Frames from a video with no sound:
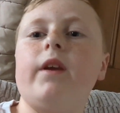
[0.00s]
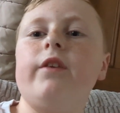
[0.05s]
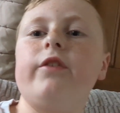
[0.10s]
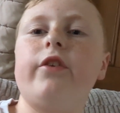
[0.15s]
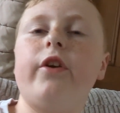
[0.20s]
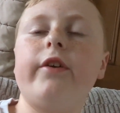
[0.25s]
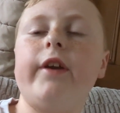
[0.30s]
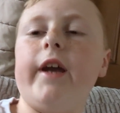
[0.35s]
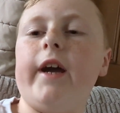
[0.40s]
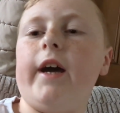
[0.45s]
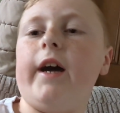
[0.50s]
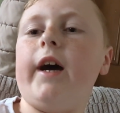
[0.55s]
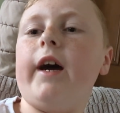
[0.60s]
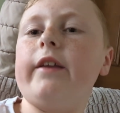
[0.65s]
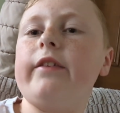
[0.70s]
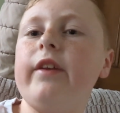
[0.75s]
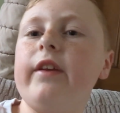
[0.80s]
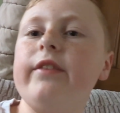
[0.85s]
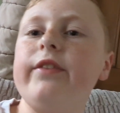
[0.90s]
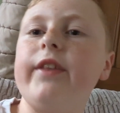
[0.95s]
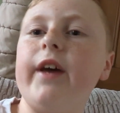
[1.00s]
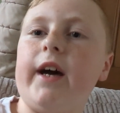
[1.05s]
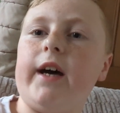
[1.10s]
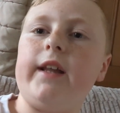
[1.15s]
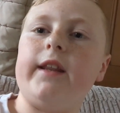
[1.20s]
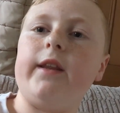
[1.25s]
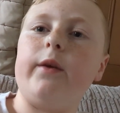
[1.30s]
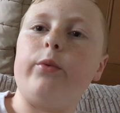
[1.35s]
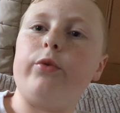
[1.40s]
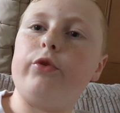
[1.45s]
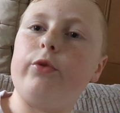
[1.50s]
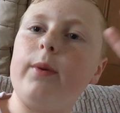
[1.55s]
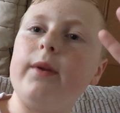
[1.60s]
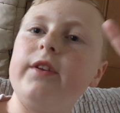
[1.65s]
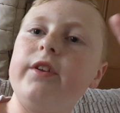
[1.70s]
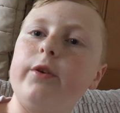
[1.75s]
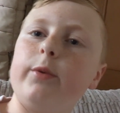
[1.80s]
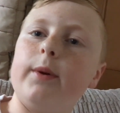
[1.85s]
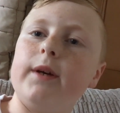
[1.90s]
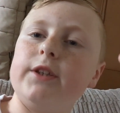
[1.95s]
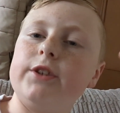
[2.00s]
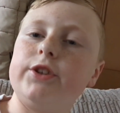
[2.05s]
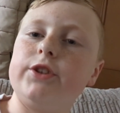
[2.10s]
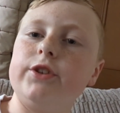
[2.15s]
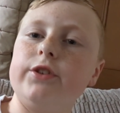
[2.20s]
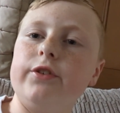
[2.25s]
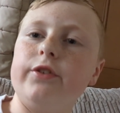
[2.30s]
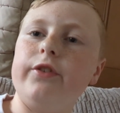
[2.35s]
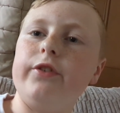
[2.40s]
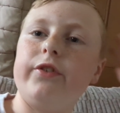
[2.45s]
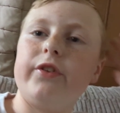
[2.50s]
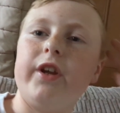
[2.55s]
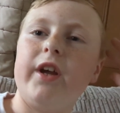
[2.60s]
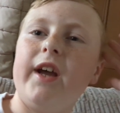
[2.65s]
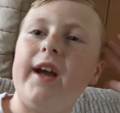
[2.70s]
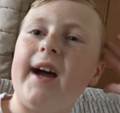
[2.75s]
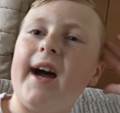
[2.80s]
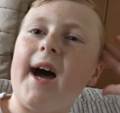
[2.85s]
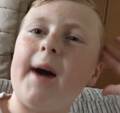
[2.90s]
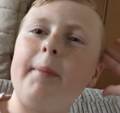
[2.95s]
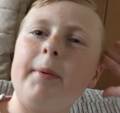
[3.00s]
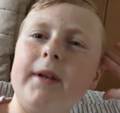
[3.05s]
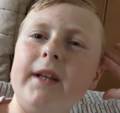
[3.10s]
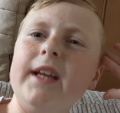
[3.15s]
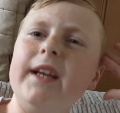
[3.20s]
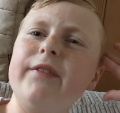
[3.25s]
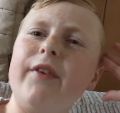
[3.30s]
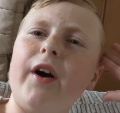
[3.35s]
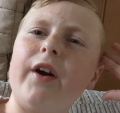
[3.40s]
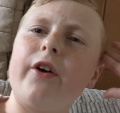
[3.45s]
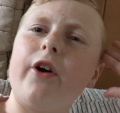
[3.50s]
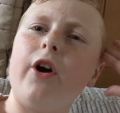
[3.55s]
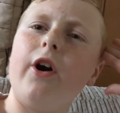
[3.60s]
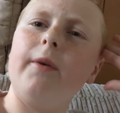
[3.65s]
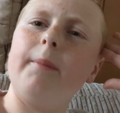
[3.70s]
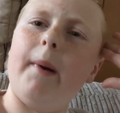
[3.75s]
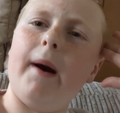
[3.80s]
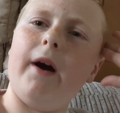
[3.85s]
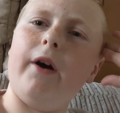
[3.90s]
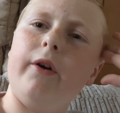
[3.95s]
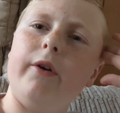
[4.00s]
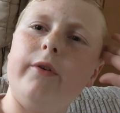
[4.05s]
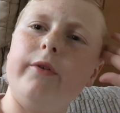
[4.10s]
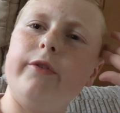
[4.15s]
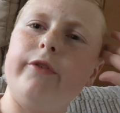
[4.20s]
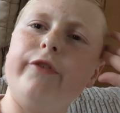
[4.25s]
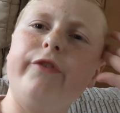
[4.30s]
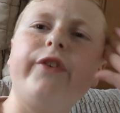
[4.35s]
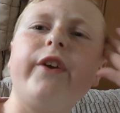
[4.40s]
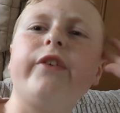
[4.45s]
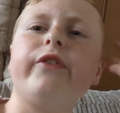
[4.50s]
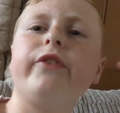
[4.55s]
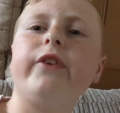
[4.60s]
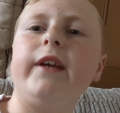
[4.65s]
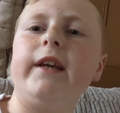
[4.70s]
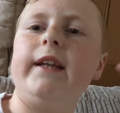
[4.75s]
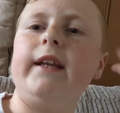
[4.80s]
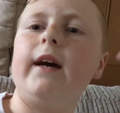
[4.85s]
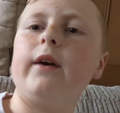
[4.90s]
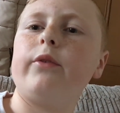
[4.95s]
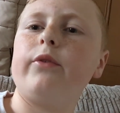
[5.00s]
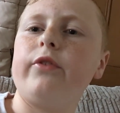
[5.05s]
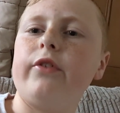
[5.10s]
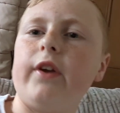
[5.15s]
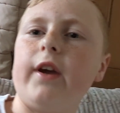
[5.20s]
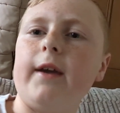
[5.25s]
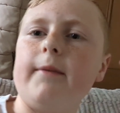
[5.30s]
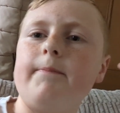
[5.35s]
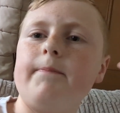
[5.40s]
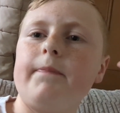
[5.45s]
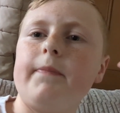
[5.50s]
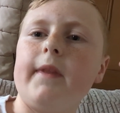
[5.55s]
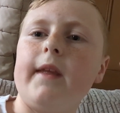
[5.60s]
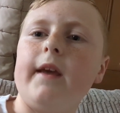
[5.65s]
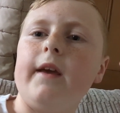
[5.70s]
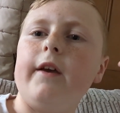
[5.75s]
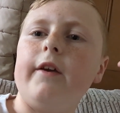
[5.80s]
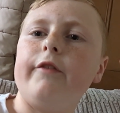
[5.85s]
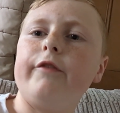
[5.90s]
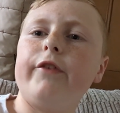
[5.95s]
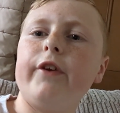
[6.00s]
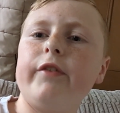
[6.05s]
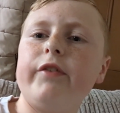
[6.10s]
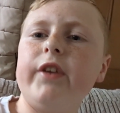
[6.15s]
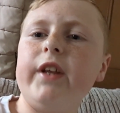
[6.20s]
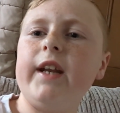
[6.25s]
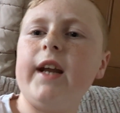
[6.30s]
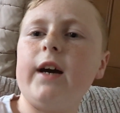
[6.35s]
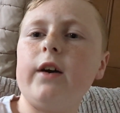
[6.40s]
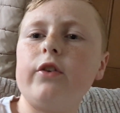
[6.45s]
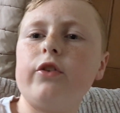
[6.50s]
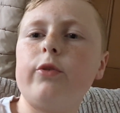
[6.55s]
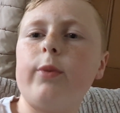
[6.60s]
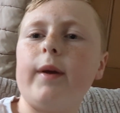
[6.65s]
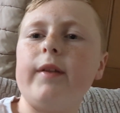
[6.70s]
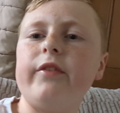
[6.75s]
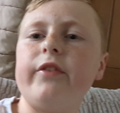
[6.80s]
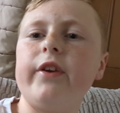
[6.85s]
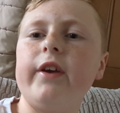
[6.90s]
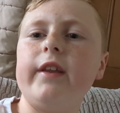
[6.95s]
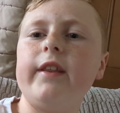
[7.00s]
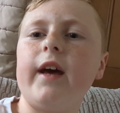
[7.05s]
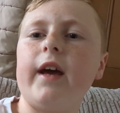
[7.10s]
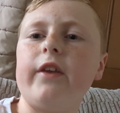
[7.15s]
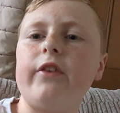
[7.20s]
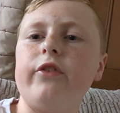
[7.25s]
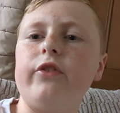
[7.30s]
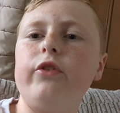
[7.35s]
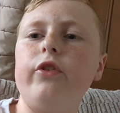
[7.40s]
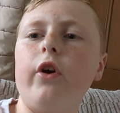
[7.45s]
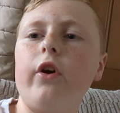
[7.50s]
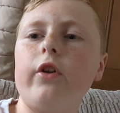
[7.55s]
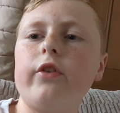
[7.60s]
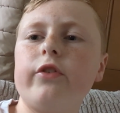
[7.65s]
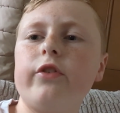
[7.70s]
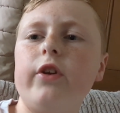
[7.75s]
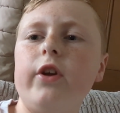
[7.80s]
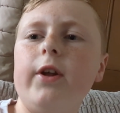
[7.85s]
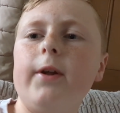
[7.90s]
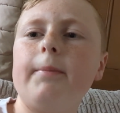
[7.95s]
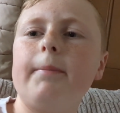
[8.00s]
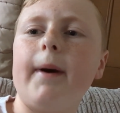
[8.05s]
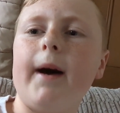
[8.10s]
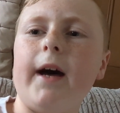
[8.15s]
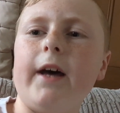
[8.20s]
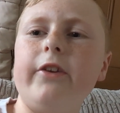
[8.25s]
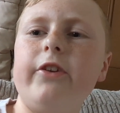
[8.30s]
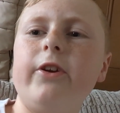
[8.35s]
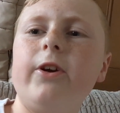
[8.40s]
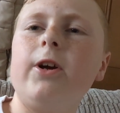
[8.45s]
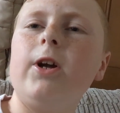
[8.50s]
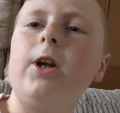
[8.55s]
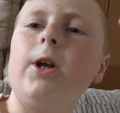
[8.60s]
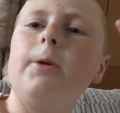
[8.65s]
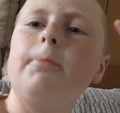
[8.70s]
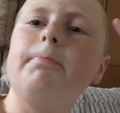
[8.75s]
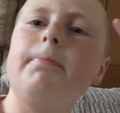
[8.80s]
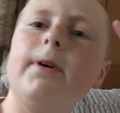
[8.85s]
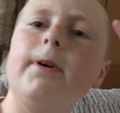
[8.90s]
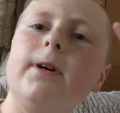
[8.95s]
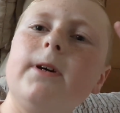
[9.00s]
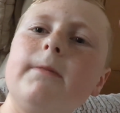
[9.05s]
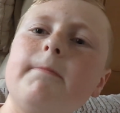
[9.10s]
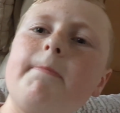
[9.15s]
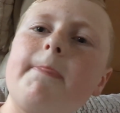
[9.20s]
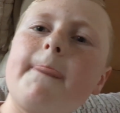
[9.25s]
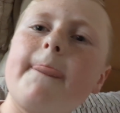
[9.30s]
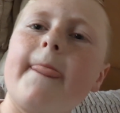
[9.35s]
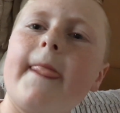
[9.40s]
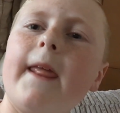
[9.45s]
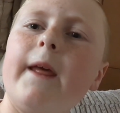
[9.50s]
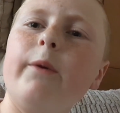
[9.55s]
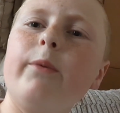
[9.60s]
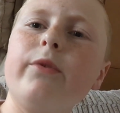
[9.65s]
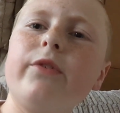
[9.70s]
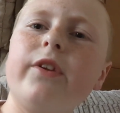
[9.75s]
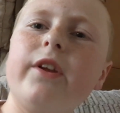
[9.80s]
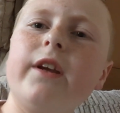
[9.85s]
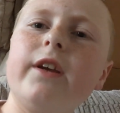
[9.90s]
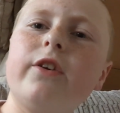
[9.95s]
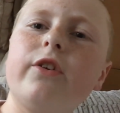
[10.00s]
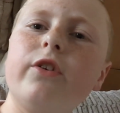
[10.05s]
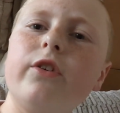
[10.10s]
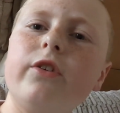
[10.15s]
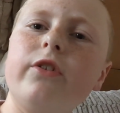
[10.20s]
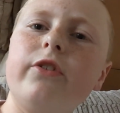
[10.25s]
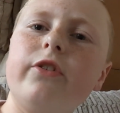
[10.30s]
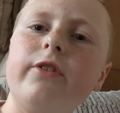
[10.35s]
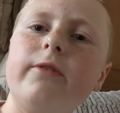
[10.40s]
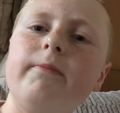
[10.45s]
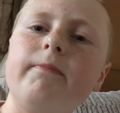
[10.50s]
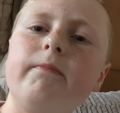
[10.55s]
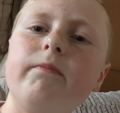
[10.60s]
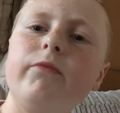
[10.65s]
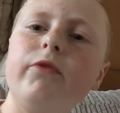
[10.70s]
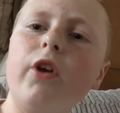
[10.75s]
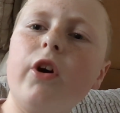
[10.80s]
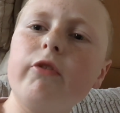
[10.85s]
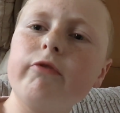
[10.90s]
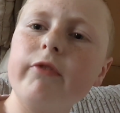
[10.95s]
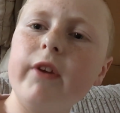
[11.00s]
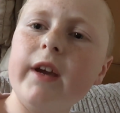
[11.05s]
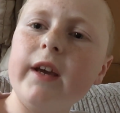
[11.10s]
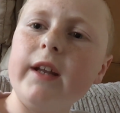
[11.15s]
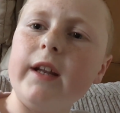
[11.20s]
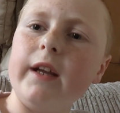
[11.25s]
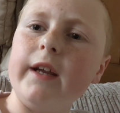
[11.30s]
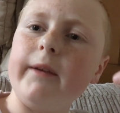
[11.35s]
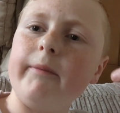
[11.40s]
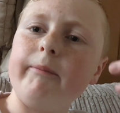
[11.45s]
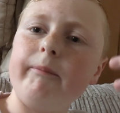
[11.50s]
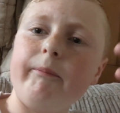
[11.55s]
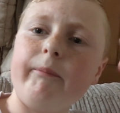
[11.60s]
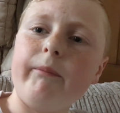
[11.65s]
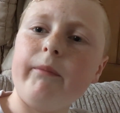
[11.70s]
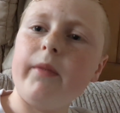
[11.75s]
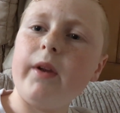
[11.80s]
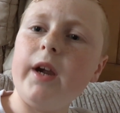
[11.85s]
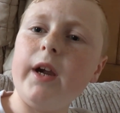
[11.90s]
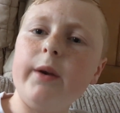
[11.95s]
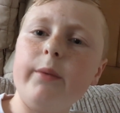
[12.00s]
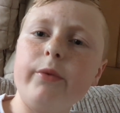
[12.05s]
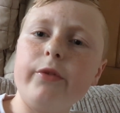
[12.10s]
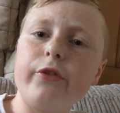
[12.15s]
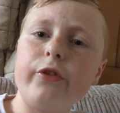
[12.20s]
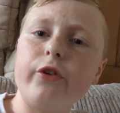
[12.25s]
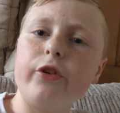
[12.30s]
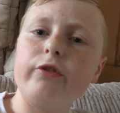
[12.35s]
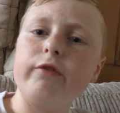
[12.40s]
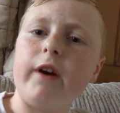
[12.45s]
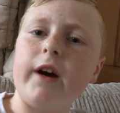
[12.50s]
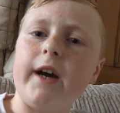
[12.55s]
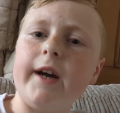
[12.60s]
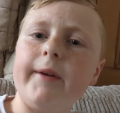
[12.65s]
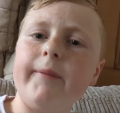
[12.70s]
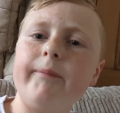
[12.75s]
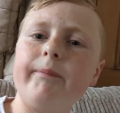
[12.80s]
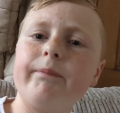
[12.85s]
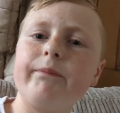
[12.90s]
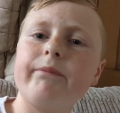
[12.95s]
So yeah, I did that. There was 20 questions. I believe I got about 15 out of say. 15 out of 20, that is not bad. But was it good? Not really. It was alright.